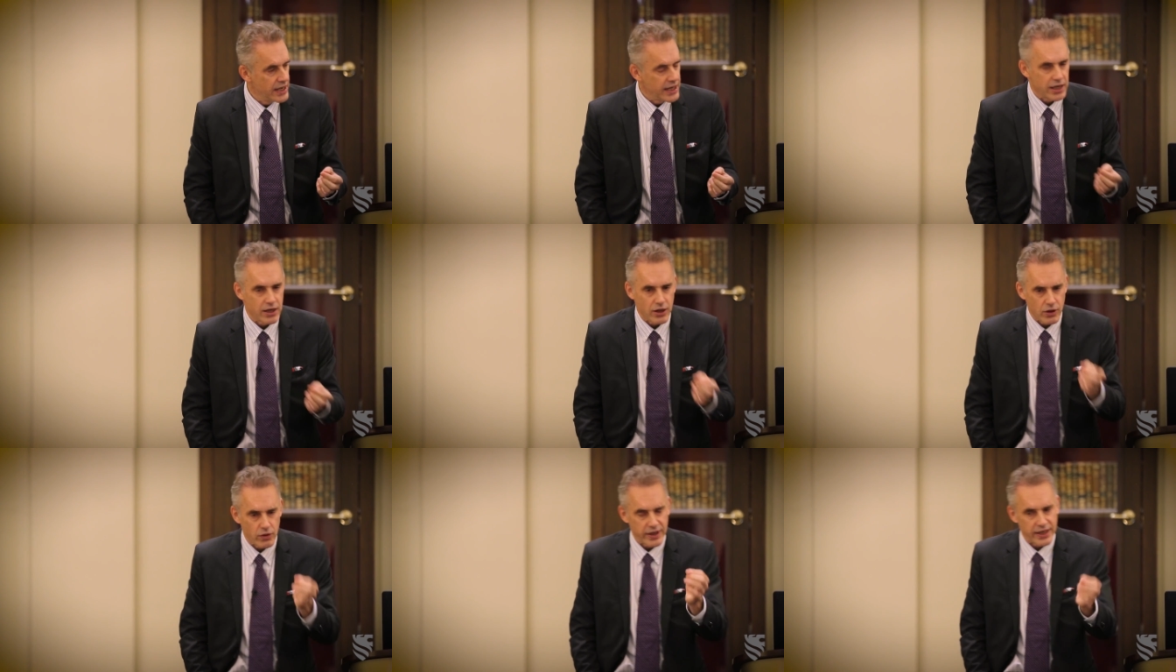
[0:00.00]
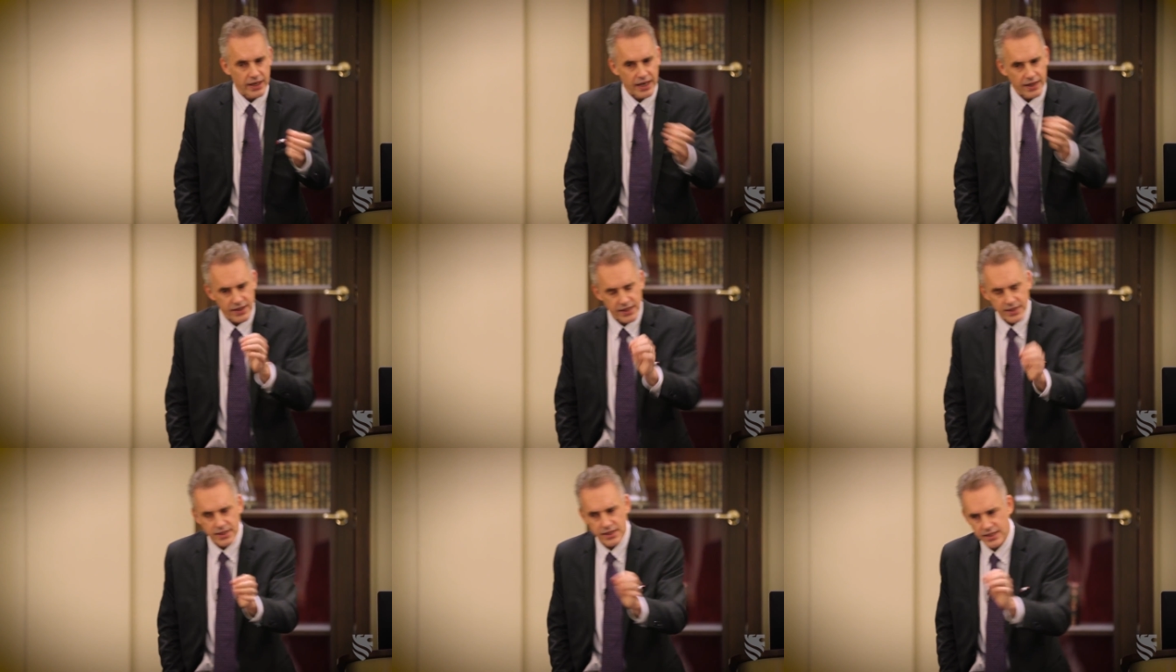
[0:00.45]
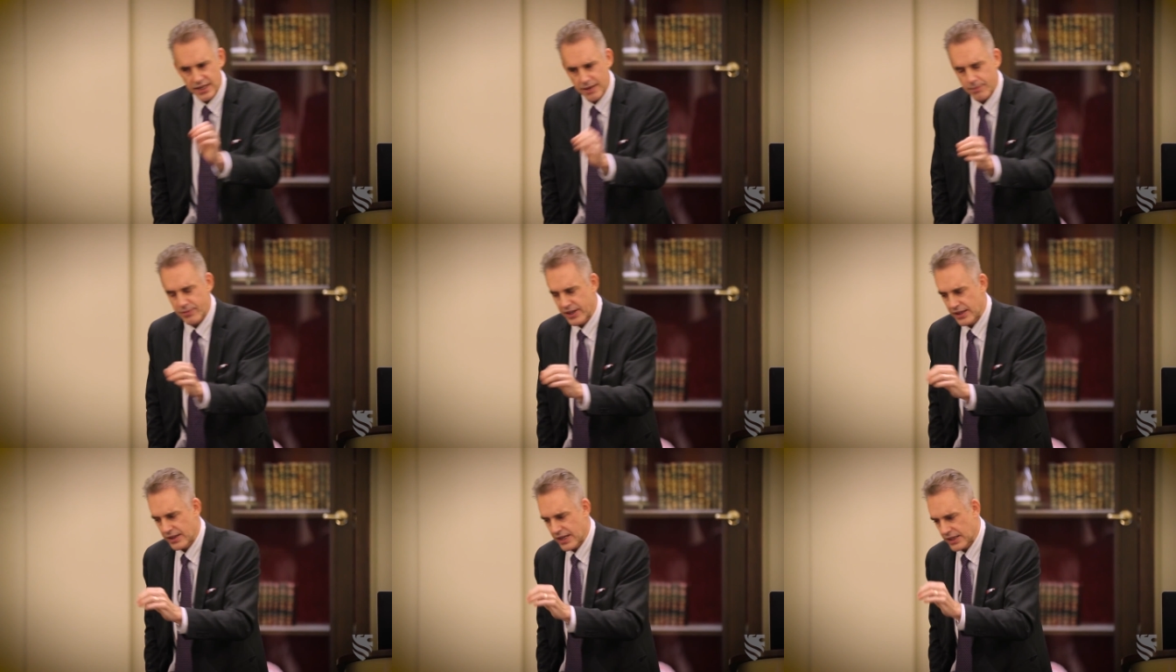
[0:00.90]
You know, and this is
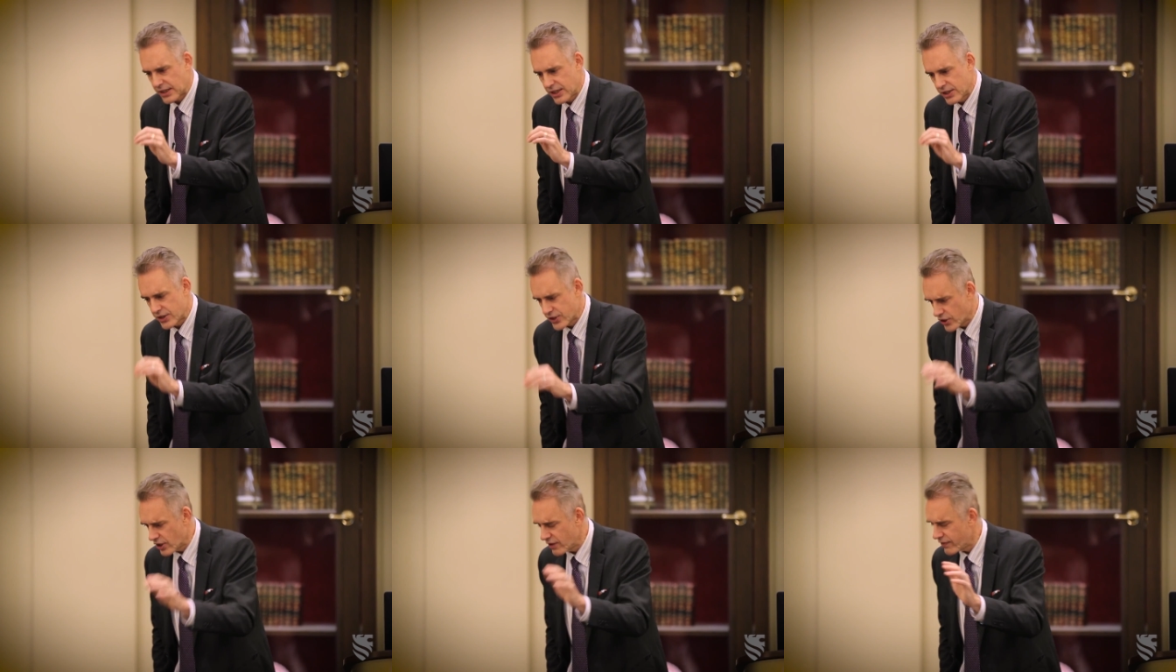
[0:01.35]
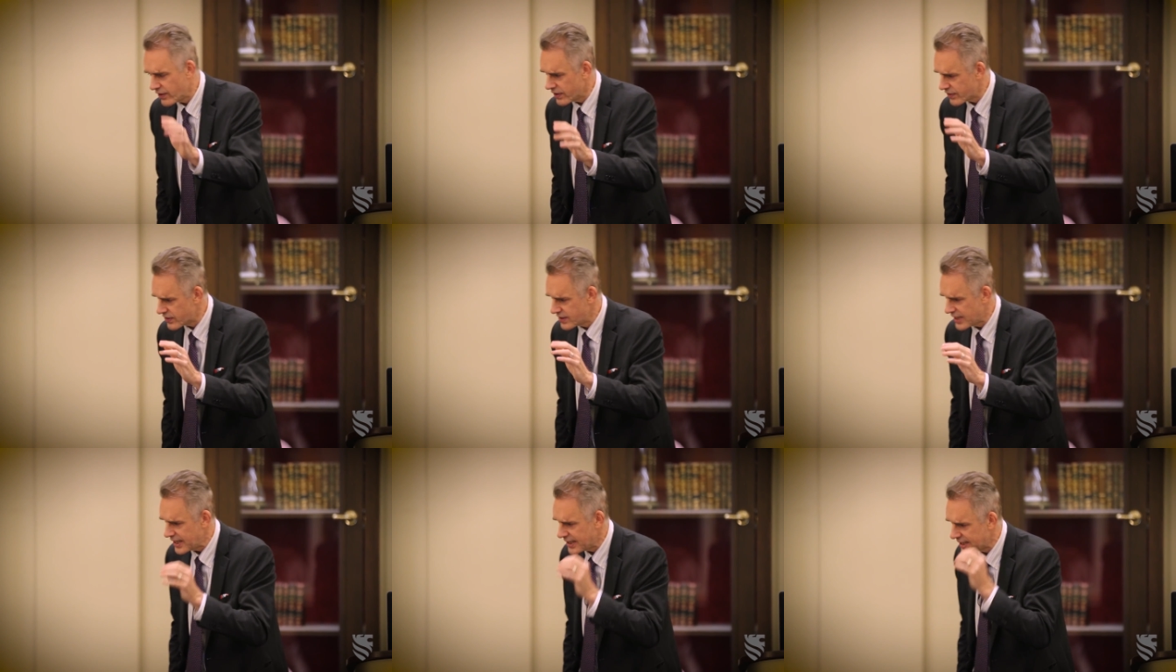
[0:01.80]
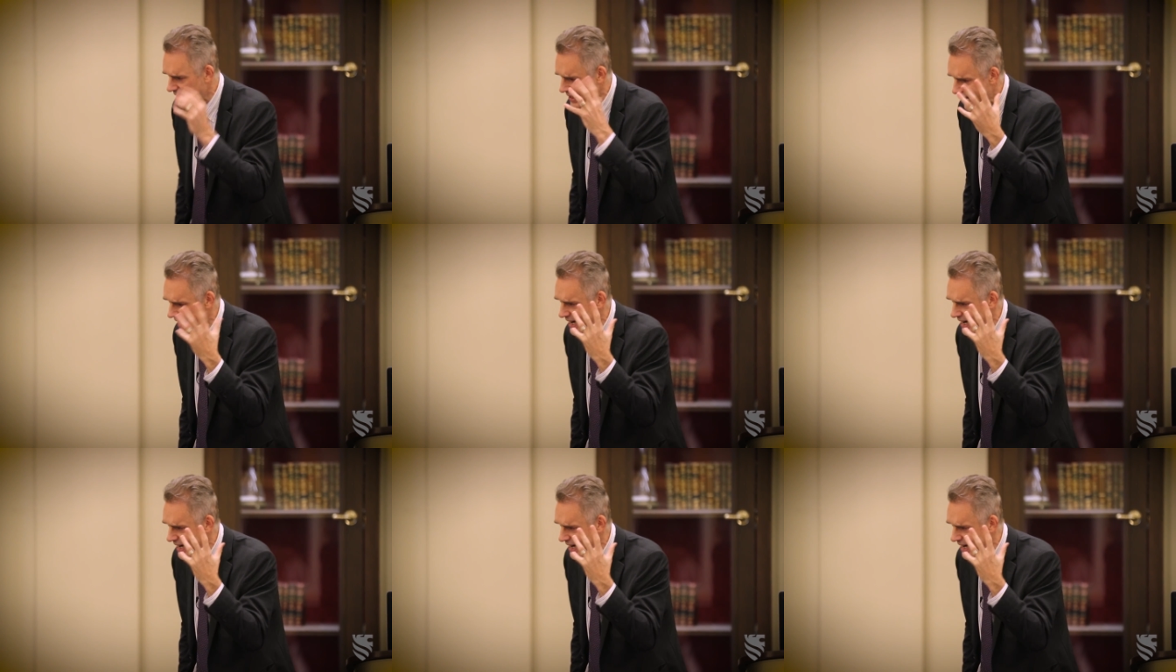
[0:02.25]
something that conservatives need to